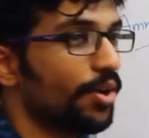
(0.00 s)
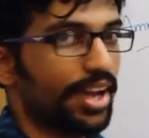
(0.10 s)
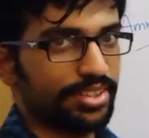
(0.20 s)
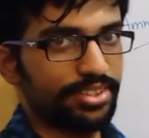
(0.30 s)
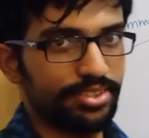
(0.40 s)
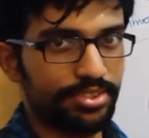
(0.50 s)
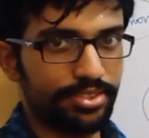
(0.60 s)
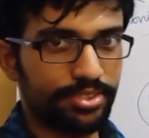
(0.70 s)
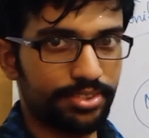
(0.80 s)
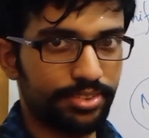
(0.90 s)

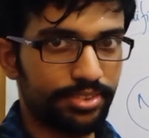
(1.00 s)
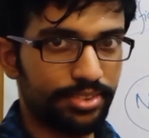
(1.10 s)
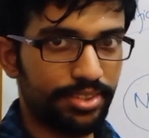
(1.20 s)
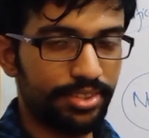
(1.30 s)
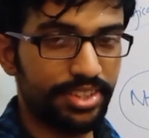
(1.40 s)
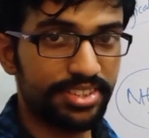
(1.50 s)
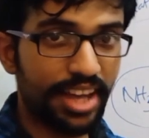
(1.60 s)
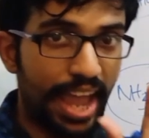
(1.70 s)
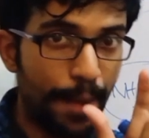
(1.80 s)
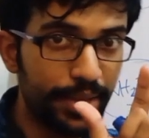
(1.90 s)
acids. This is
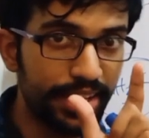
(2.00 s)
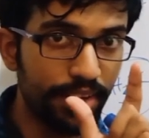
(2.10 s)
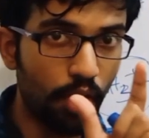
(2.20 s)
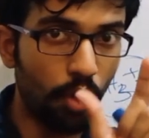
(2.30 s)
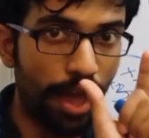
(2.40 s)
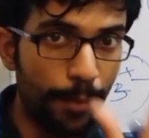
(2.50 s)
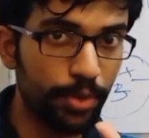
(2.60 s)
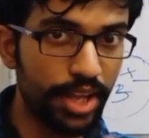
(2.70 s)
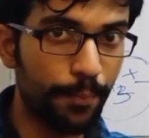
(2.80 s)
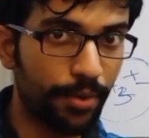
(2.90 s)
the amine or
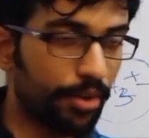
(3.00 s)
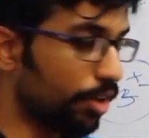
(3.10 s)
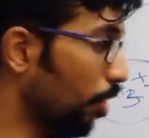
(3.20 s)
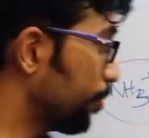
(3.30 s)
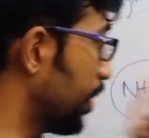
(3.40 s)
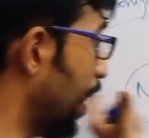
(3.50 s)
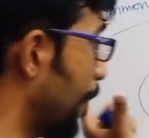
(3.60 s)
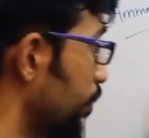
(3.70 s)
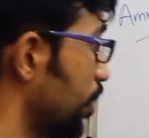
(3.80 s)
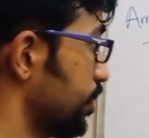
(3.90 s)
ammonia part of the
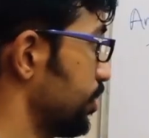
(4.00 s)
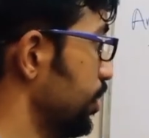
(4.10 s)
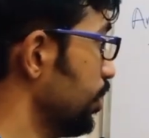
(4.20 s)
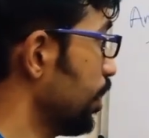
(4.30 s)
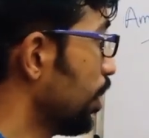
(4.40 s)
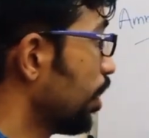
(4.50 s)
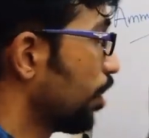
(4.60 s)
amino acid